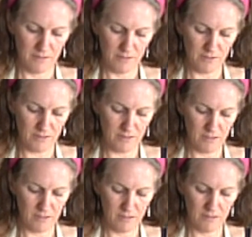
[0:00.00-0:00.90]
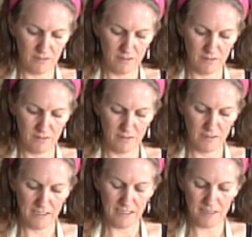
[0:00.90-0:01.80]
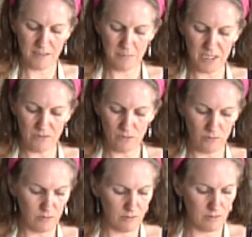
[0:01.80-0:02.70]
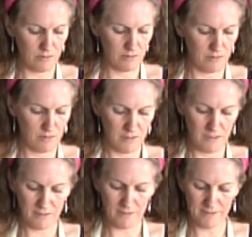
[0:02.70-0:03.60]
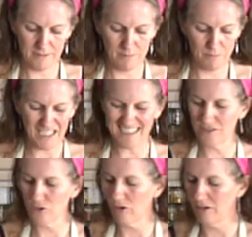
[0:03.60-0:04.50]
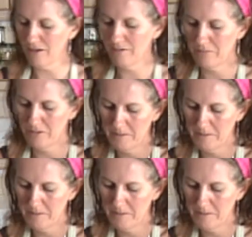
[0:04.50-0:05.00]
just in the middle, nice big dollop.